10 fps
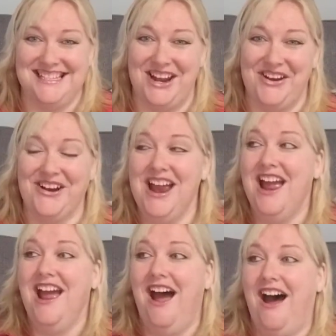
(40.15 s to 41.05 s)
so
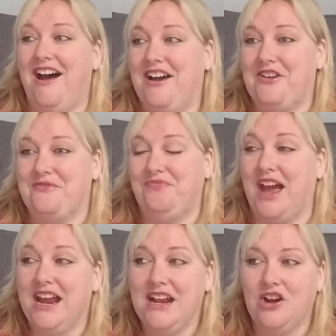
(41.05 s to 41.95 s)
um,
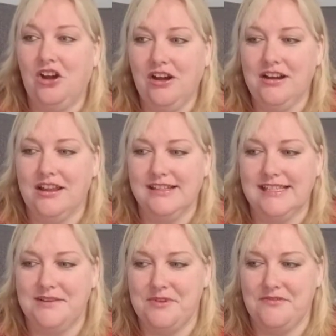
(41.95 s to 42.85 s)
I'd heard
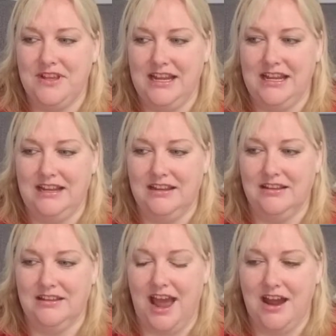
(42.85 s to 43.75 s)
some of the
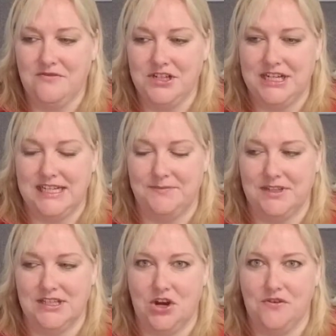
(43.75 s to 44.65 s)

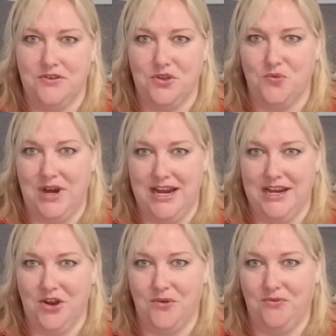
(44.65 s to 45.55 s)
advertisements over the
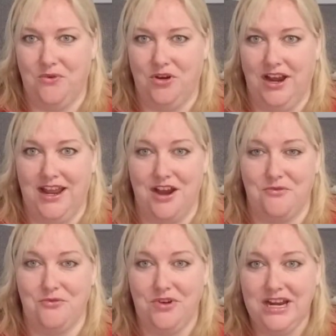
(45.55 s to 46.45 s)
radio for it, and I
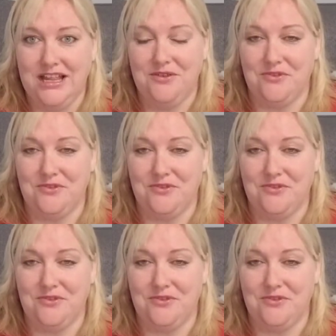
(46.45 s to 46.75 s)
really,